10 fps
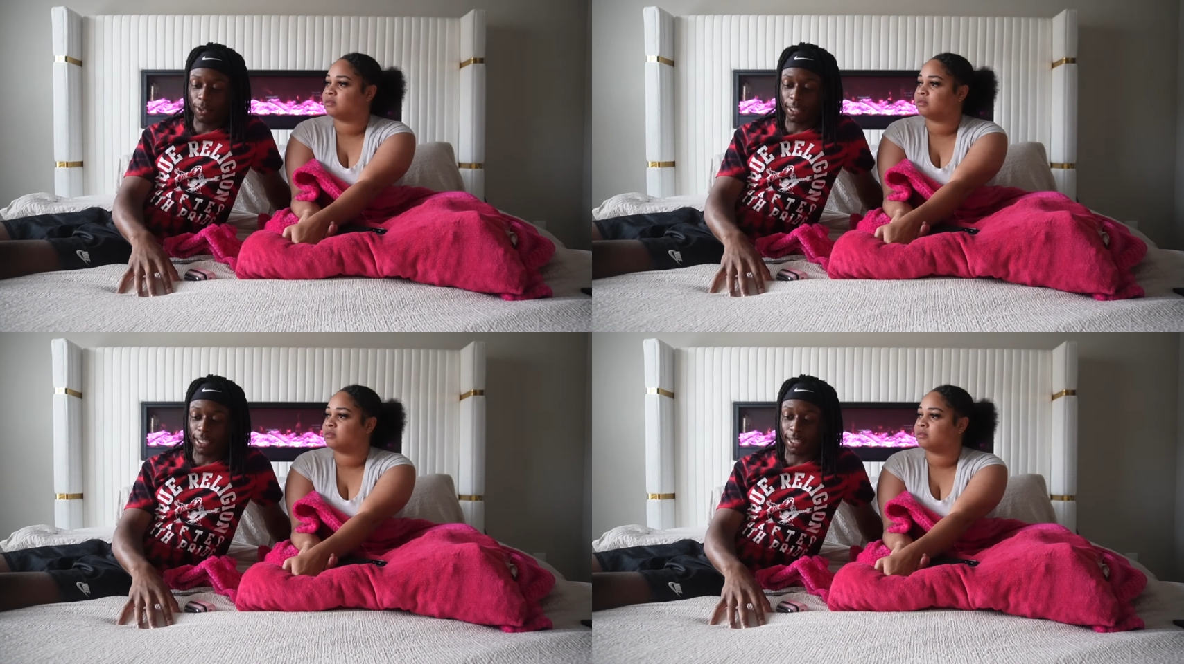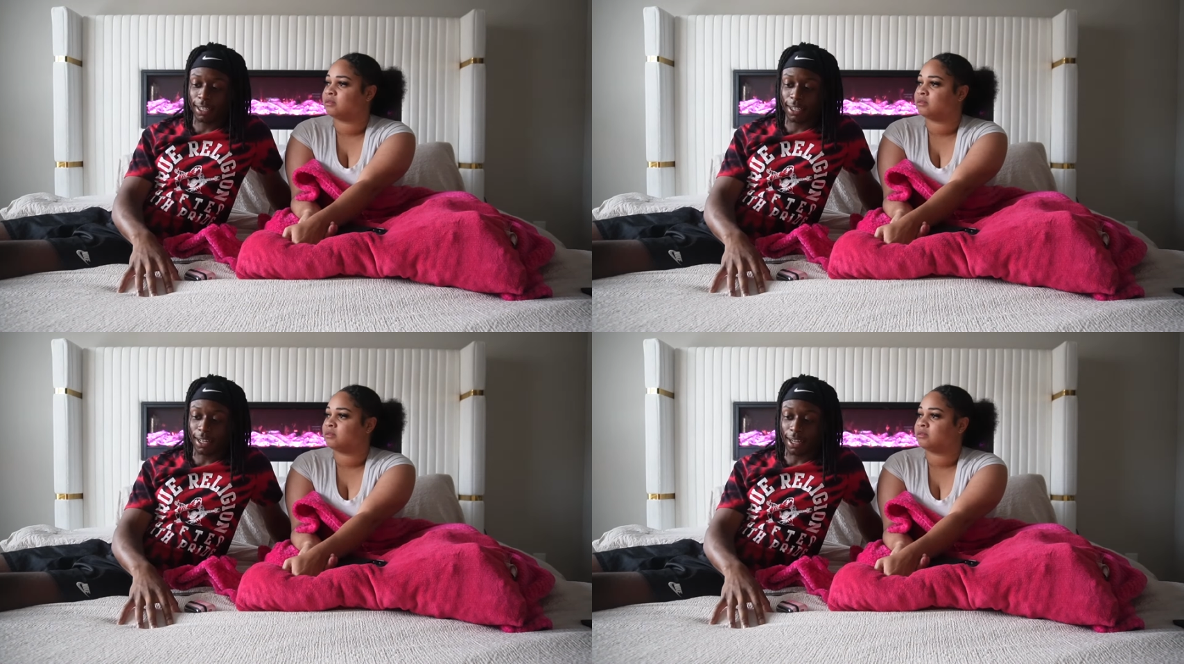Speaker 1: real,
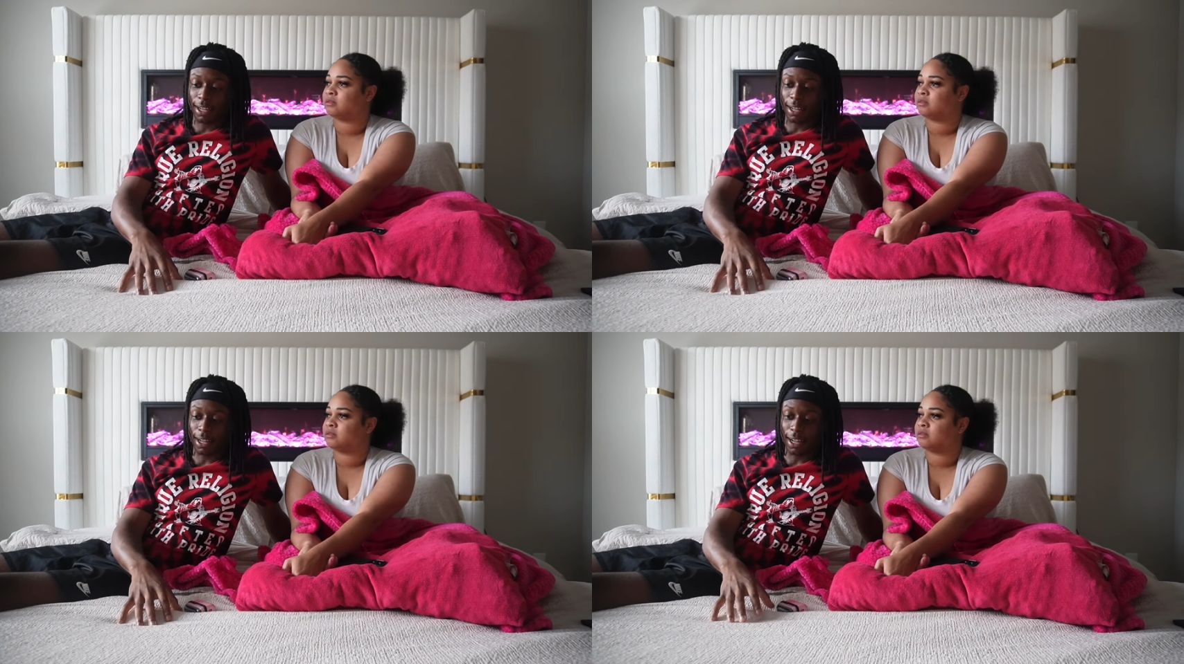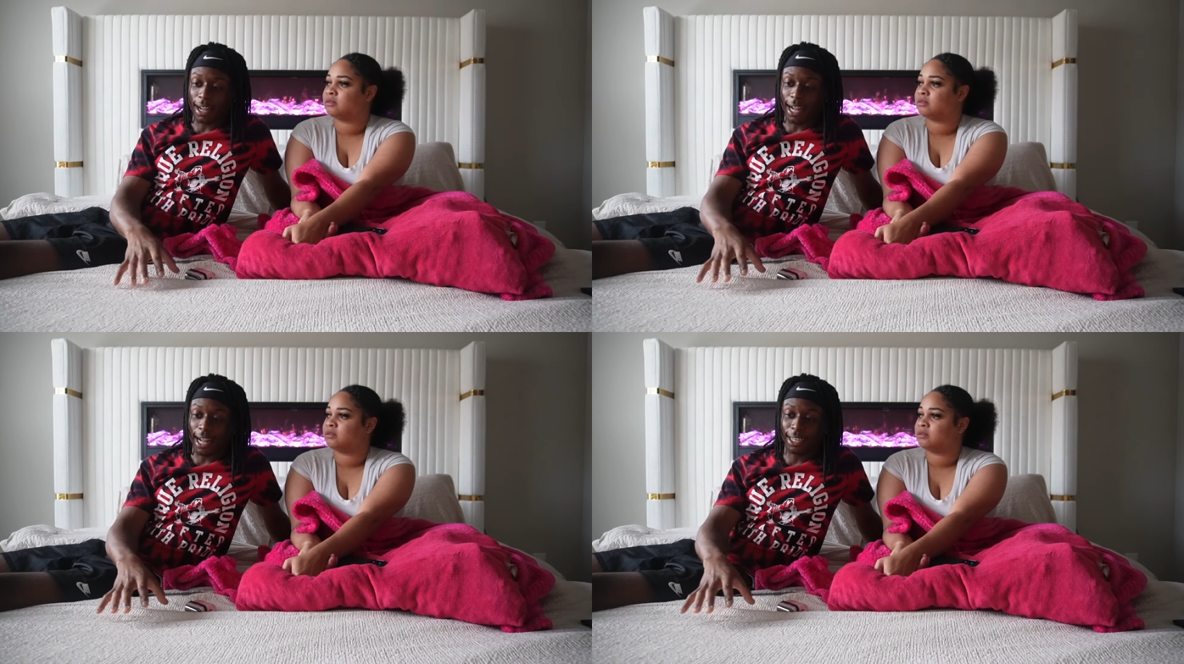like
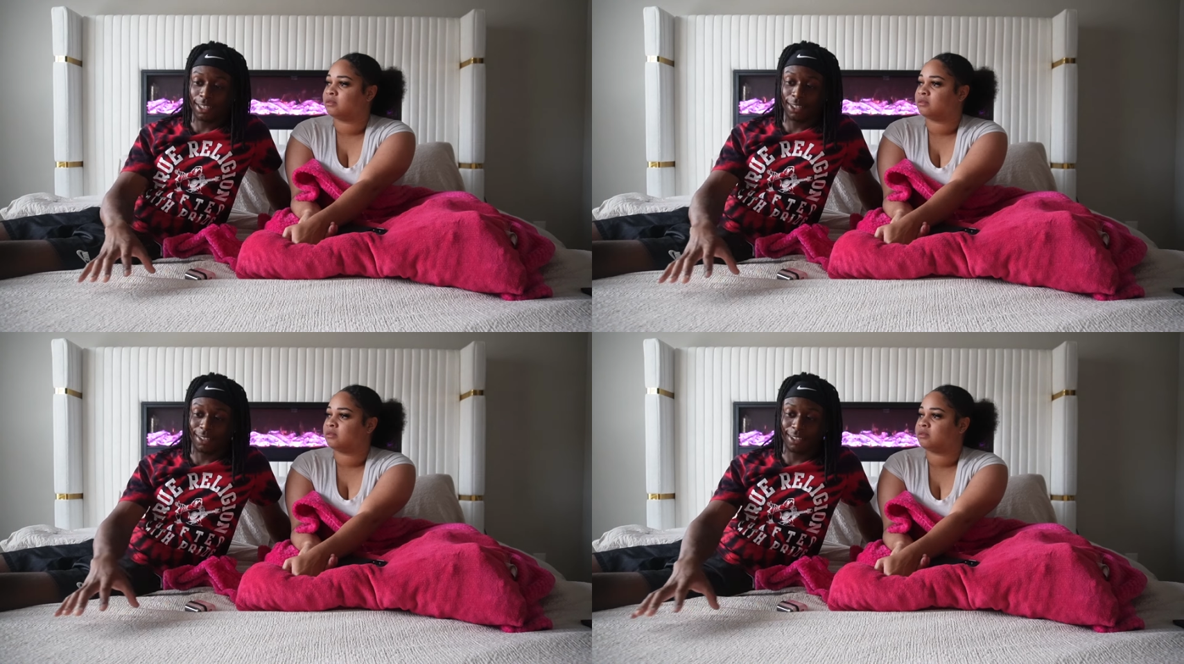I